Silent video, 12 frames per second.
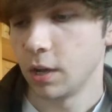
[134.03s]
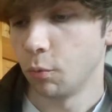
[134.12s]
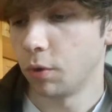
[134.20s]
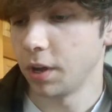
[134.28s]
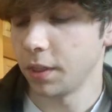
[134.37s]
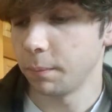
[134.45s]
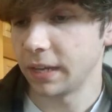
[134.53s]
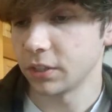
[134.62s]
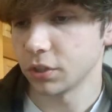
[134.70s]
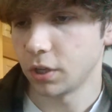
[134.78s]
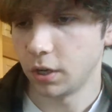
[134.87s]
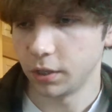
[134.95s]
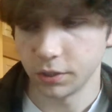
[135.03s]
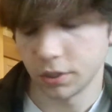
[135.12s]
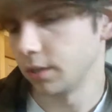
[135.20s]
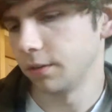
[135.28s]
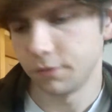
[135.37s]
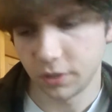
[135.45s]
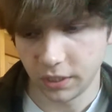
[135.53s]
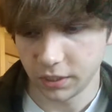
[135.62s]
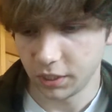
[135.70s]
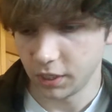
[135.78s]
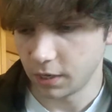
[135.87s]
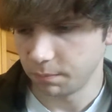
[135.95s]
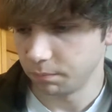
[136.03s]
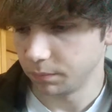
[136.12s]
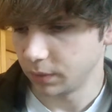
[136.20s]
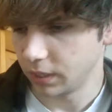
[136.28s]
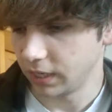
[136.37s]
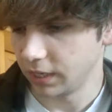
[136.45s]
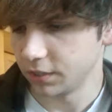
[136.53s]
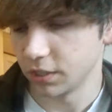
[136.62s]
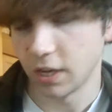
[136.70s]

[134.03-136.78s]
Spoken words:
One of the best songs of CCM is